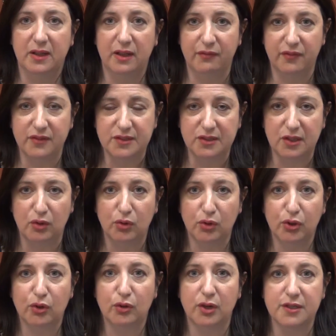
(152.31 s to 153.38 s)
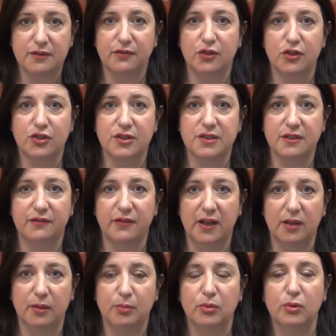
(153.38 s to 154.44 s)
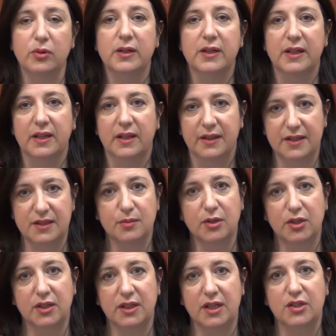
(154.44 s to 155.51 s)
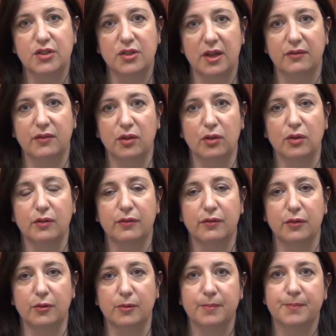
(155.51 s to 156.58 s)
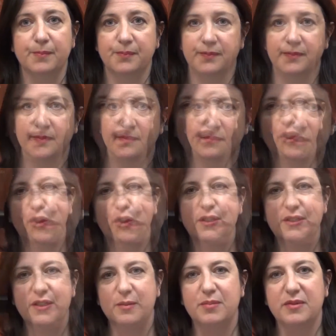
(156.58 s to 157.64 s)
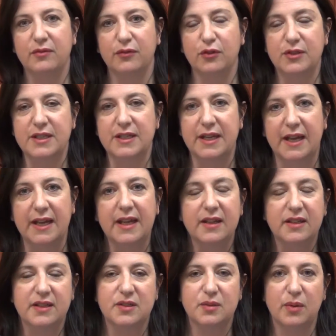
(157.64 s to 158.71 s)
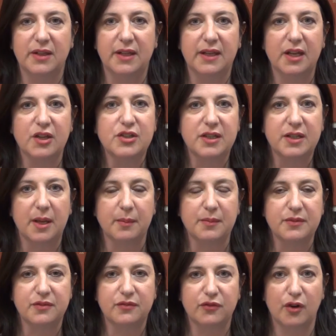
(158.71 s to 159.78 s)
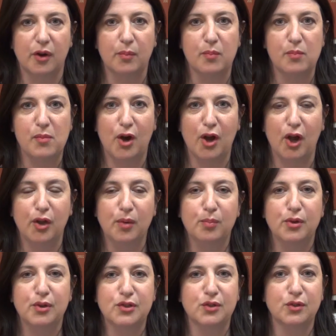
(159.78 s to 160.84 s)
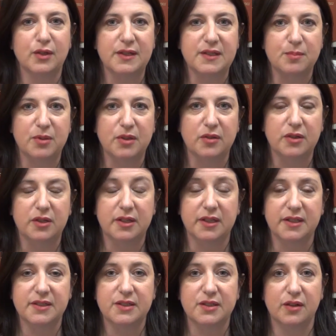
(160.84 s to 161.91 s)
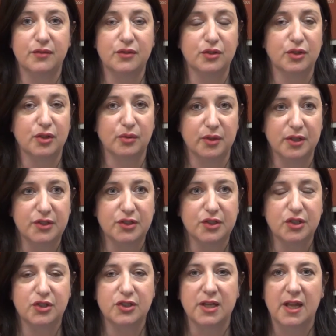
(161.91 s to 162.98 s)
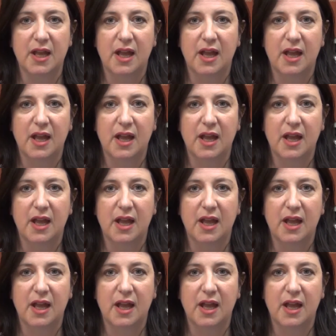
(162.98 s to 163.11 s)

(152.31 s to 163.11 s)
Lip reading: If it's the authorised versions available, that's what you need to have a look for. All right, our third tip for today is one that actually comes from my own personal experience of doing research.